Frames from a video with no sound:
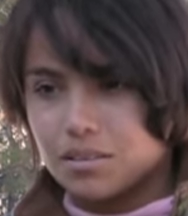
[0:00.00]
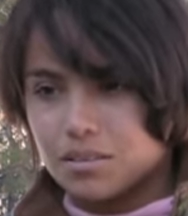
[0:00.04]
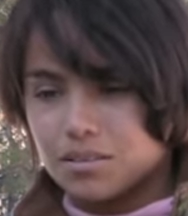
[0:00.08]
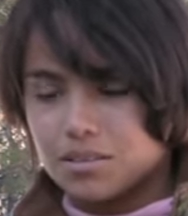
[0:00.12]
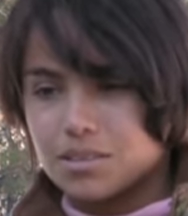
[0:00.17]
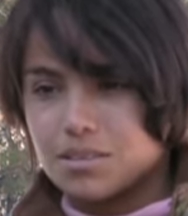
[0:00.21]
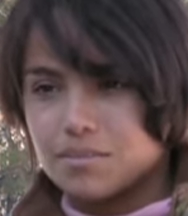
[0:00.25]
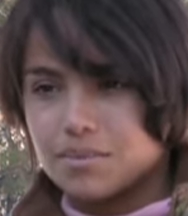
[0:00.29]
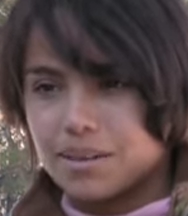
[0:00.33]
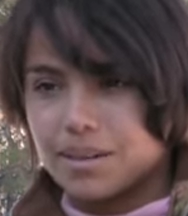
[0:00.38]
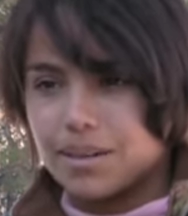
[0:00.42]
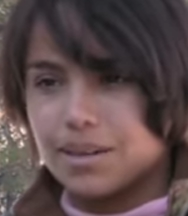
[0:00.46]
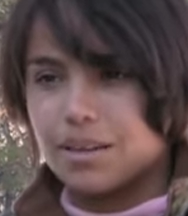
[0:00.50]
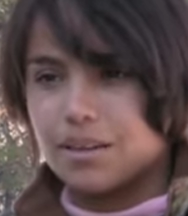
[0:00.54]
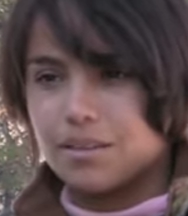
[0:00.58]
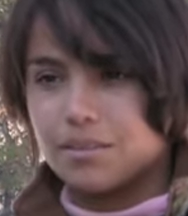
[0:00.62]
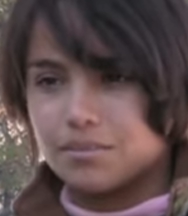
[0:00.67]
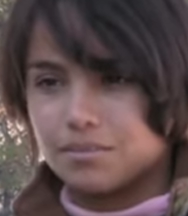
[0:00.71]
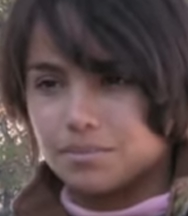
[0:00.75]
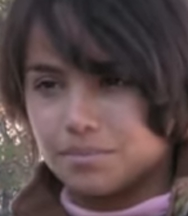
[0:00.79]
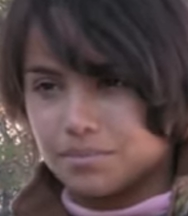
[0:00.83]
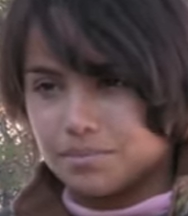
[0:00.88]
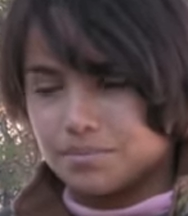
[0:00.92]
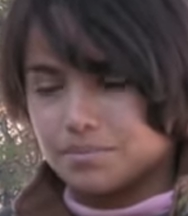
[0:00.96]
that's about it.
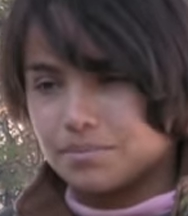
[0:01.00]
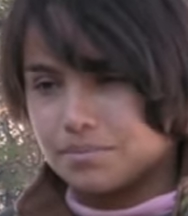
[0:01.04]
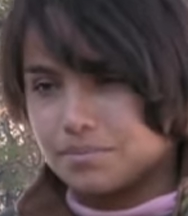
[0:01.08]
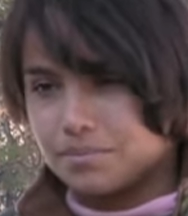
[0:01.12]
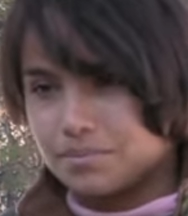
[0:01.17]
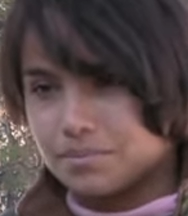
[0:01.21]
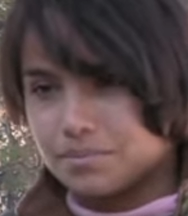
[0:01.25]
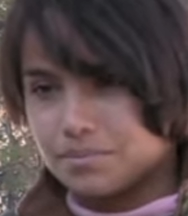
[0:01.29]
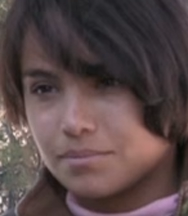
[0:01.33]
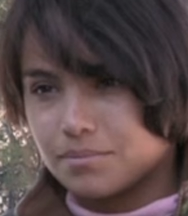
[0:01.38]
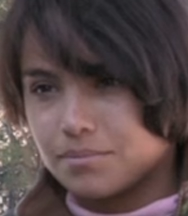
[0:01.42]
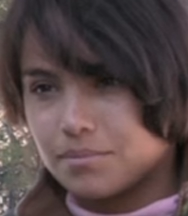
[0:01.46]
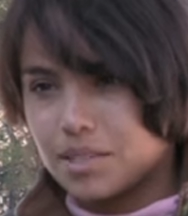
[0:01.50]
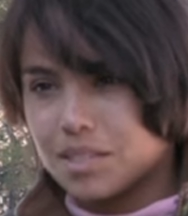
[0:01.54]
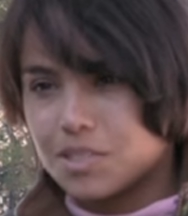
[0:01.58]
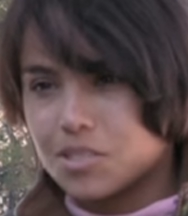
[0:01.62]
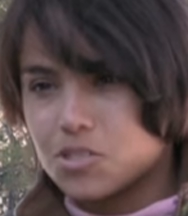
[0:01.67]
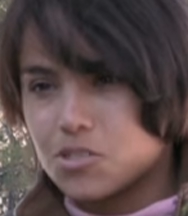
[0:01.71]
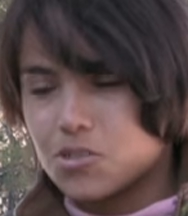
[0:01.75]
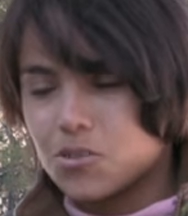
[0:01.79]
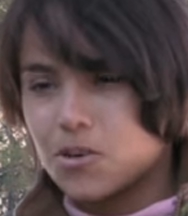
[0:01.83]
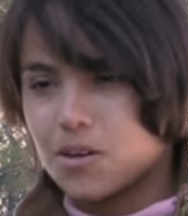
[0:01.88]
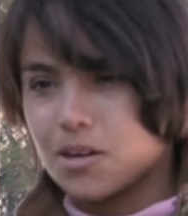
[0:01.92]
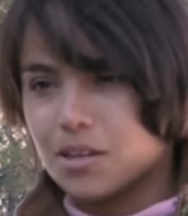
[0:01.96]
Be
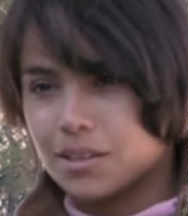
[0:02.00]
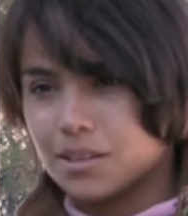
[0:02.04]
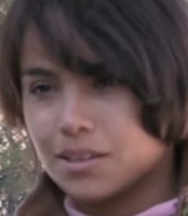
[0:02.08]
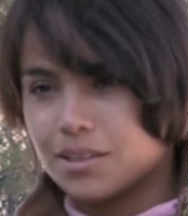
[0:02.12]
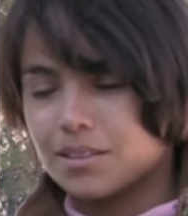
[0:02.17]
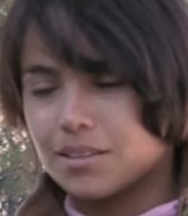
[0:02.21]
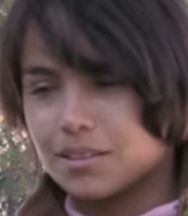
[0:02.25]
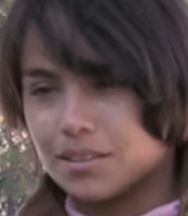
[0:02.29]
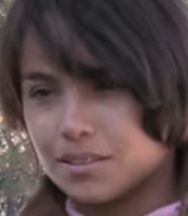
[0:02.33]
strong.